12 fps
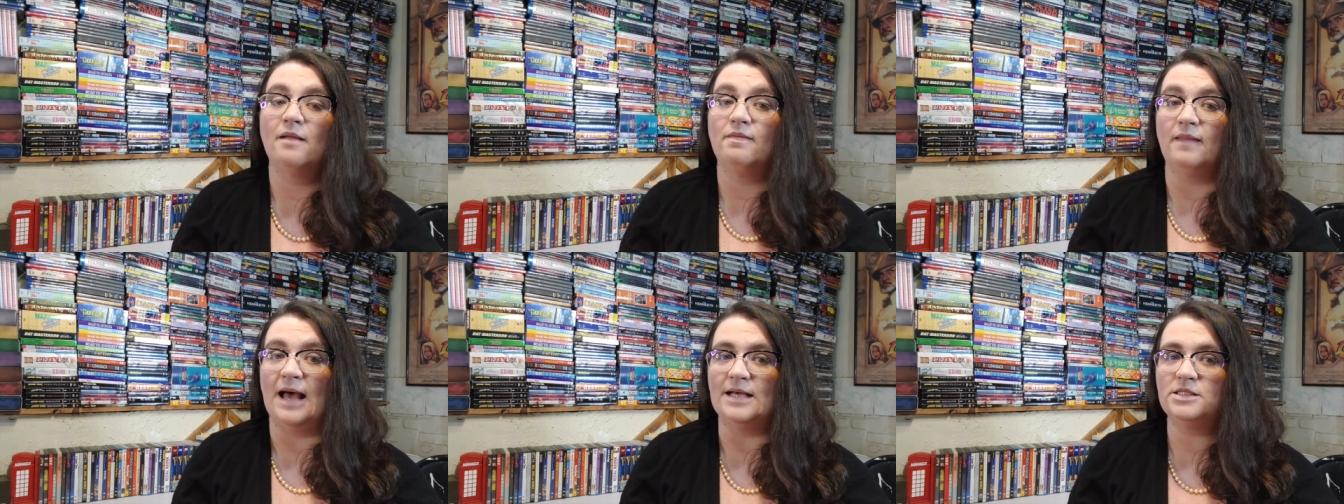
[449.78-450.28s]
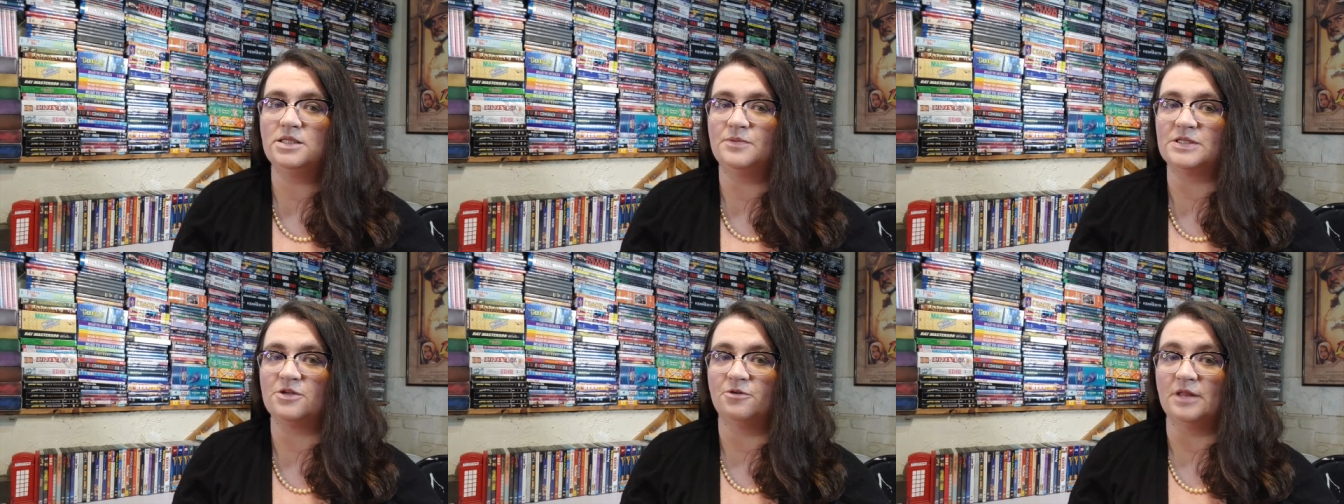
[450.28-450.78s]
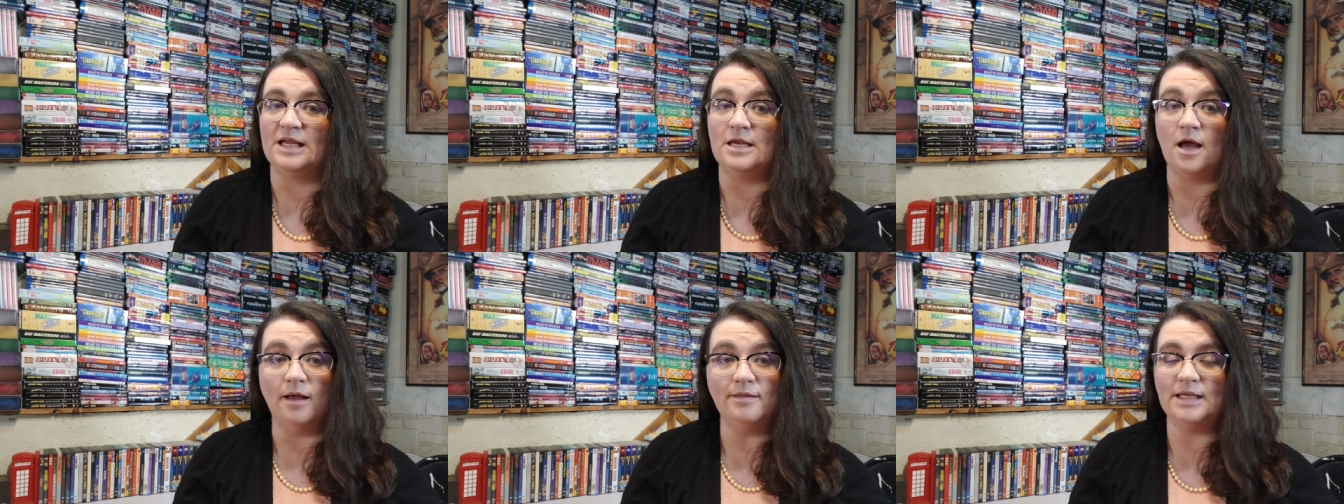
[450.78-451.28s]
Last, but certainly
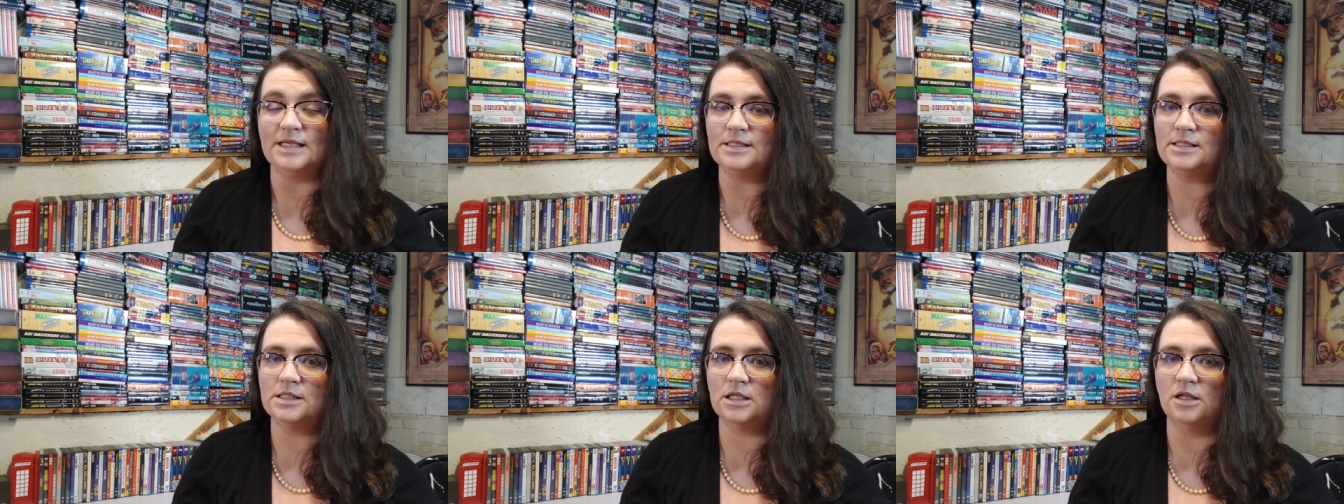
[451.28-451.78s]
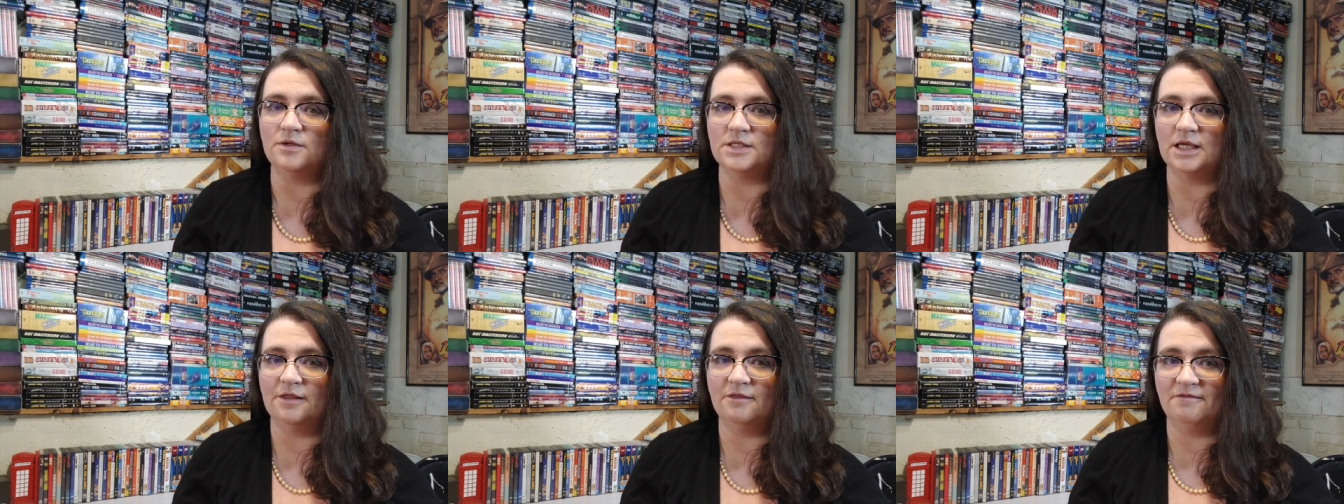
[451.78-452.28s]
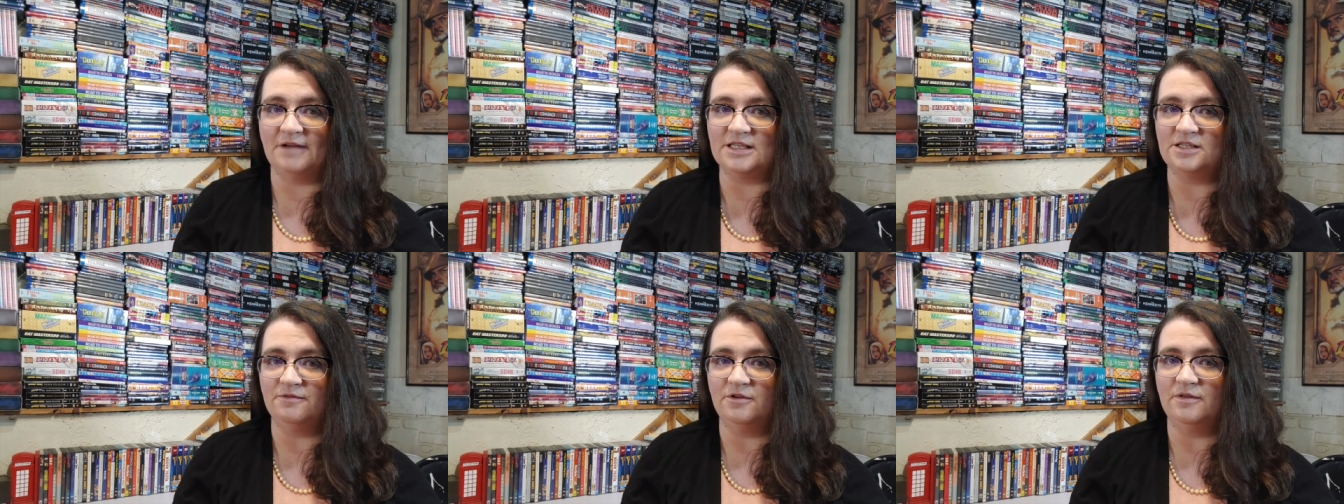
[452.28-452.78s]
not least, closing out the
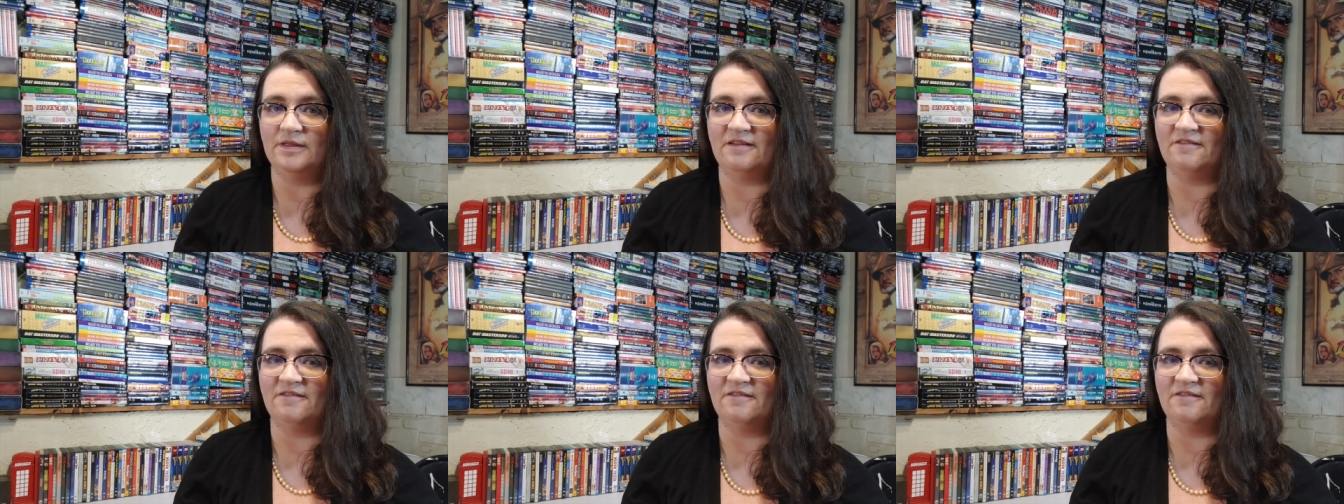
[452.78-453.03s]
festival, they've